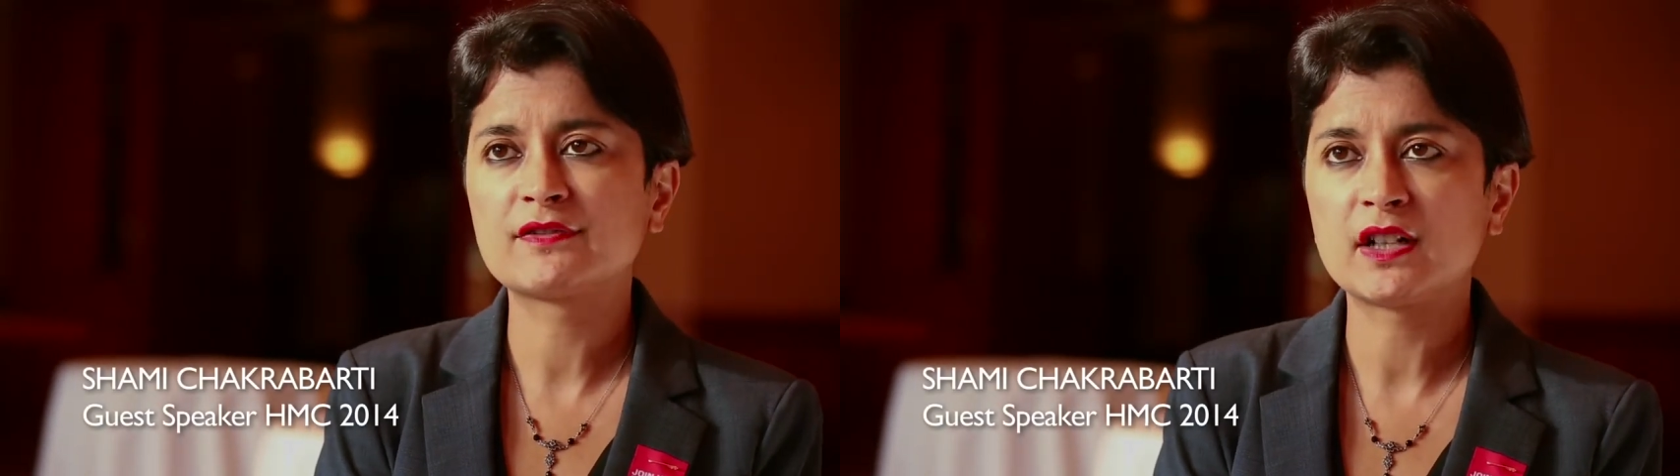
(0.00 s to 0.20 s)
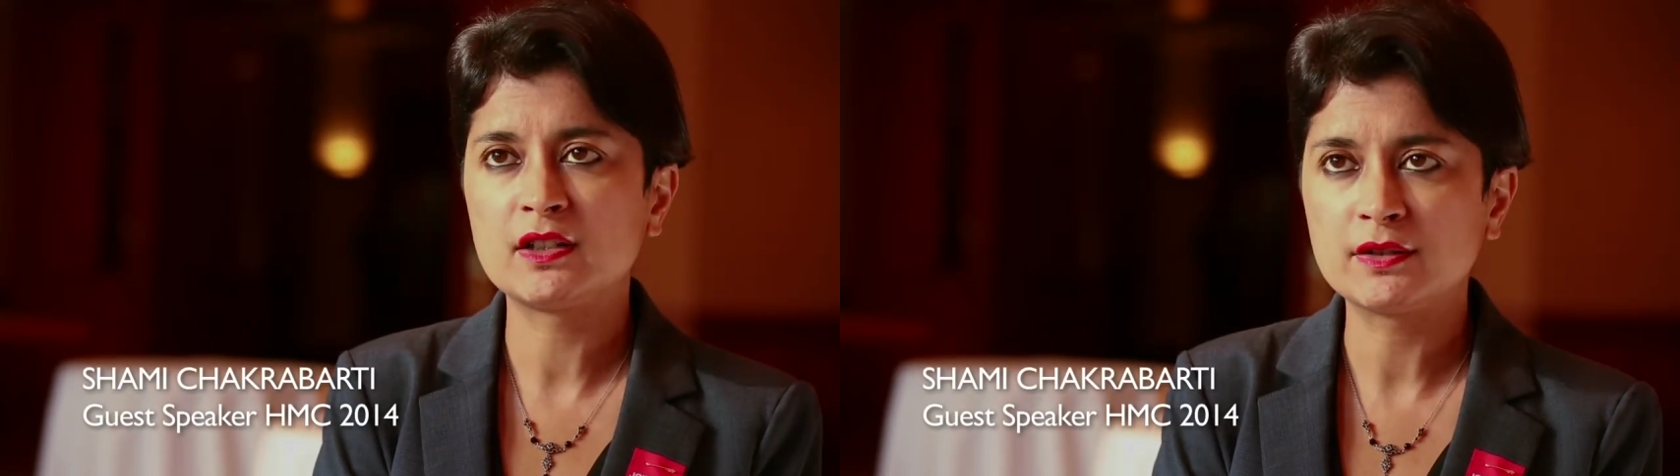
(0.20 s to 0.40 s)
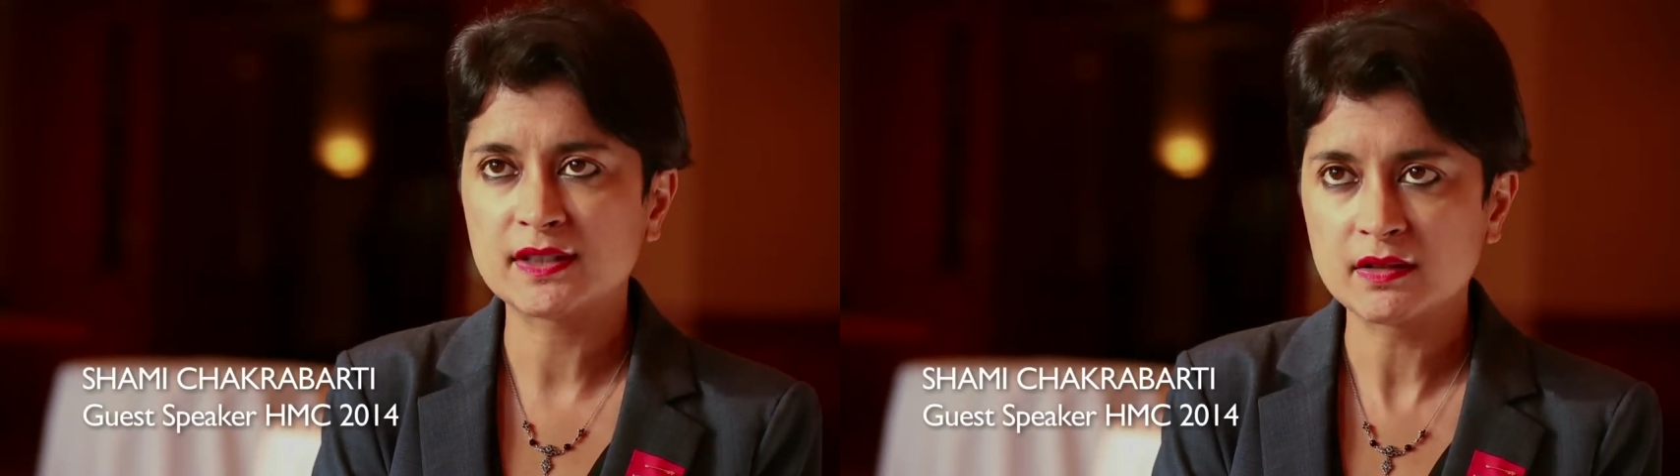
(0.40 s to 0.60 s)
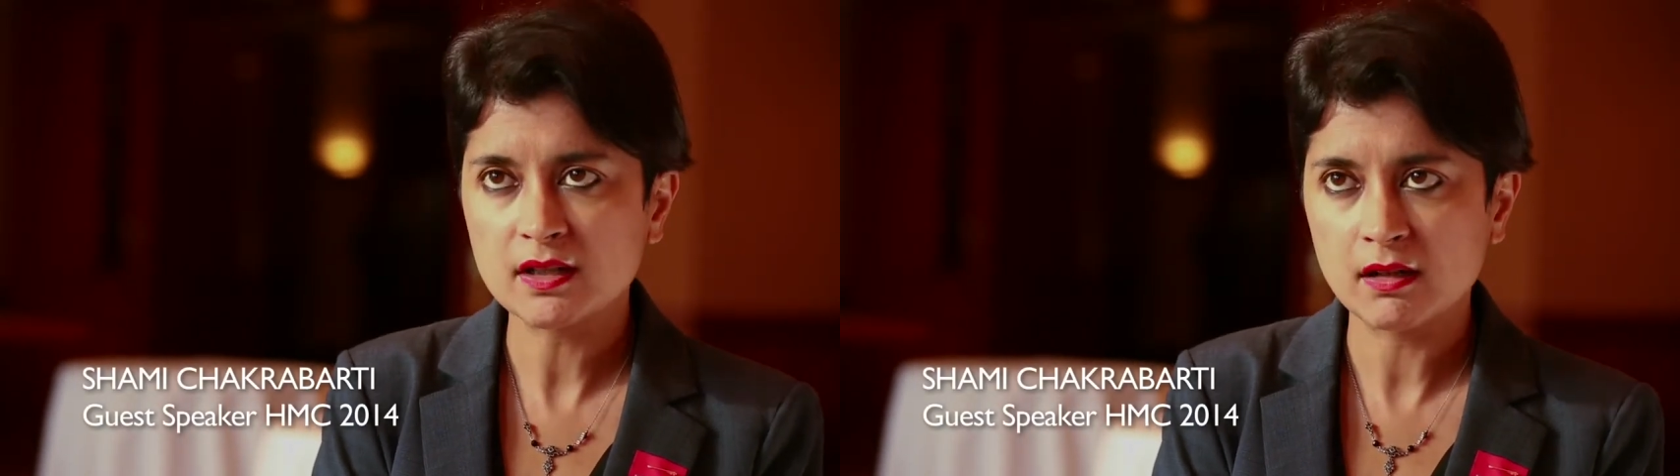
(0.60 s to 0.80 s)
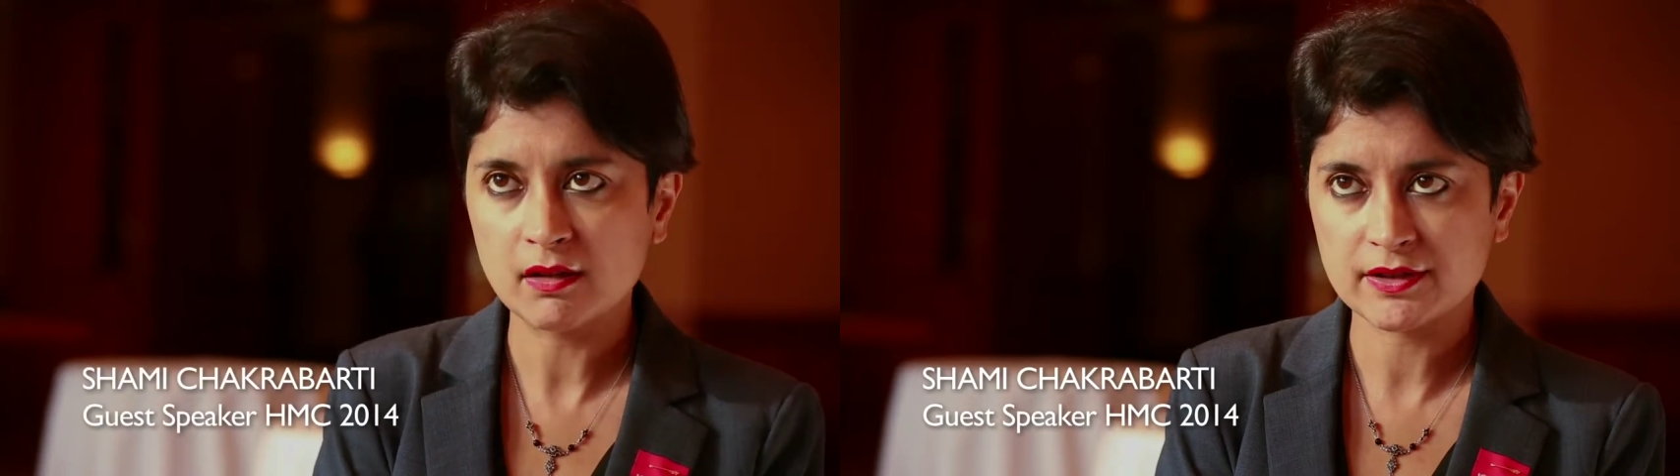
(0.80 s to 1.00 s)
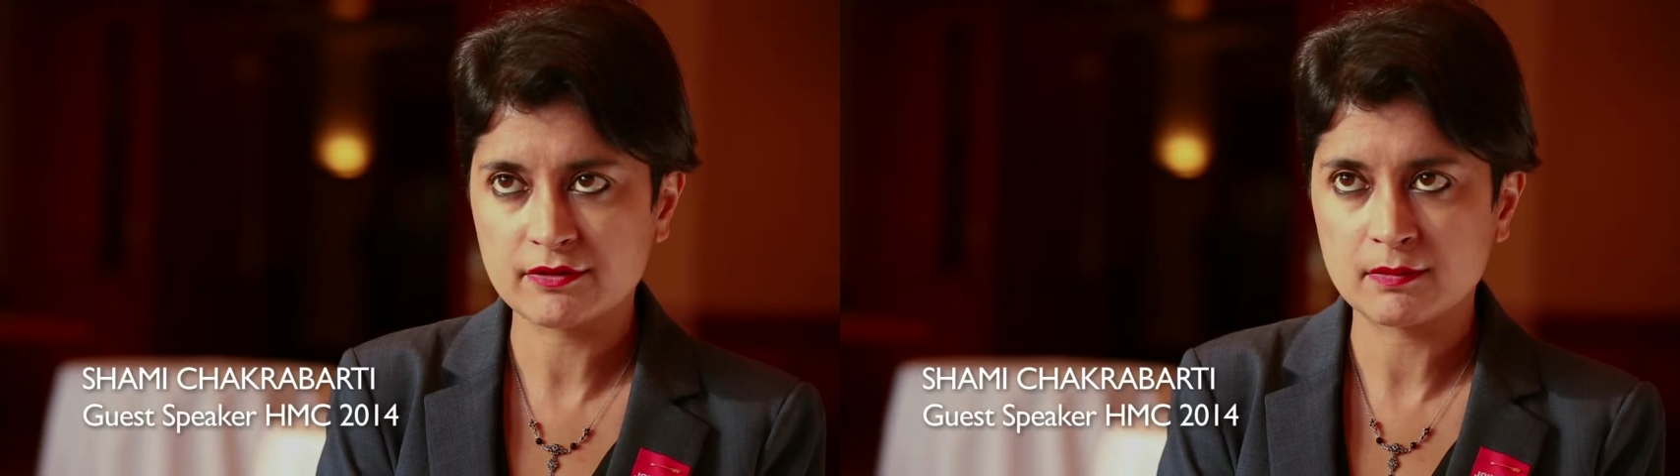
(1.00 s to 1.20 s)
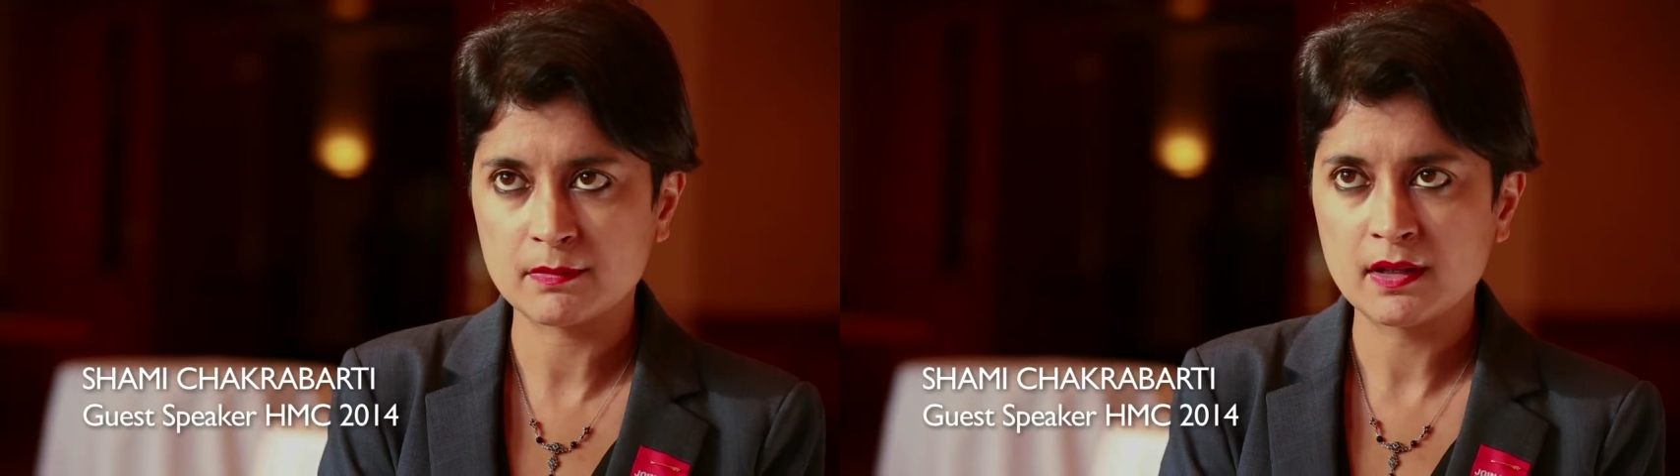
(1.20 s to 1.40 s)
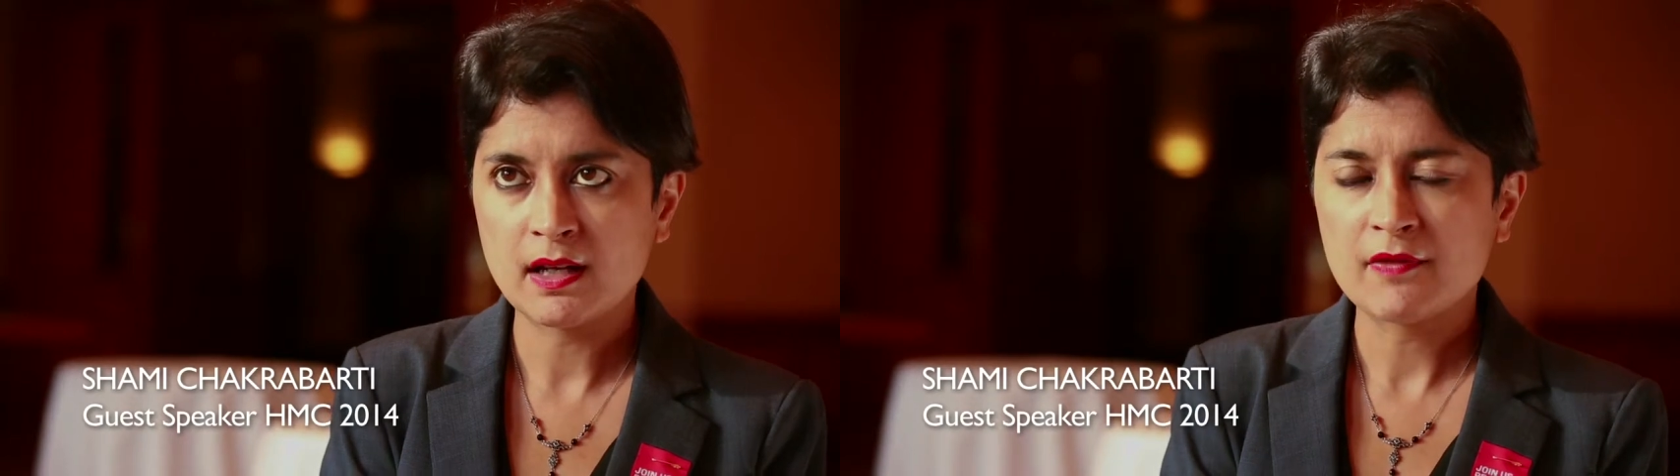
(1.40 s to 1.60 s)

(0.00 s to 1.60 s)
values in the classroom.